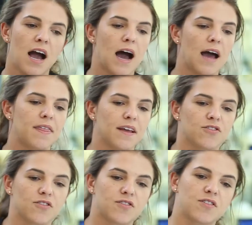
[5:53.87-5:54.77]
I think
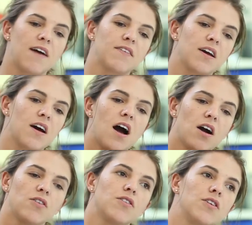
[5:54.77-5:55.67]
just having a
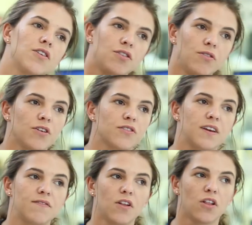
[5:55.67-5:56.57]
hunger and a
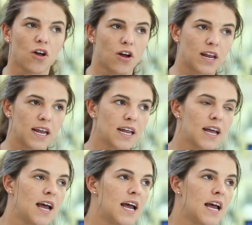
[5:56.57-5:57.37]
curiosity for learning